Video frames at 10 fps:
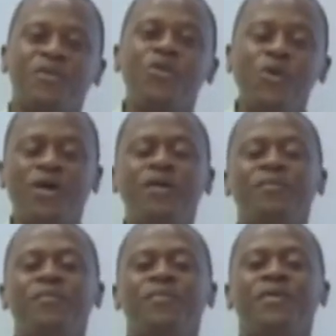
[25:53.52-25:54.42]
your
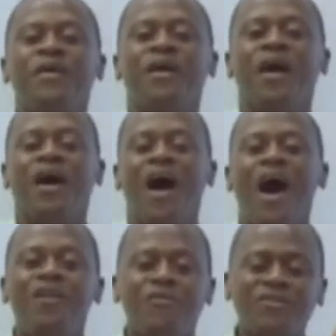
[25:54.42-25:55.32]

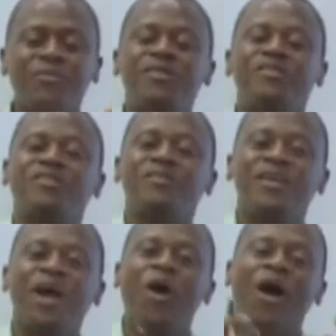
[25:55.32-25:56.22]
advancement.
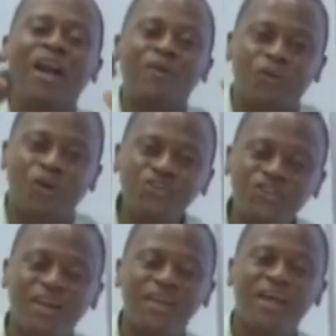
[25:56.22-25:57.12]
Now,
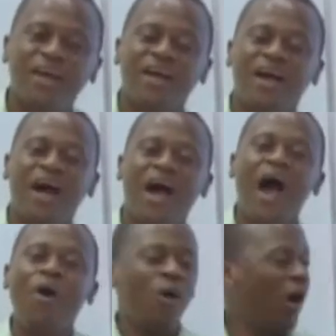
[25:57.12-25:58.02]
graphologically,
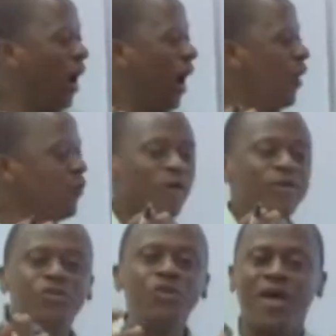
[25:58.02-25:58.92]
how are you
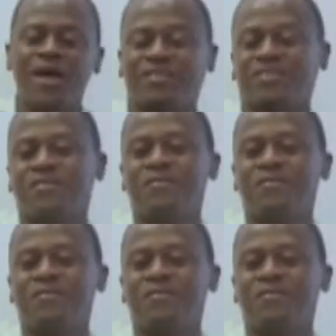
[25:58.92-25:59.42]
going to do that?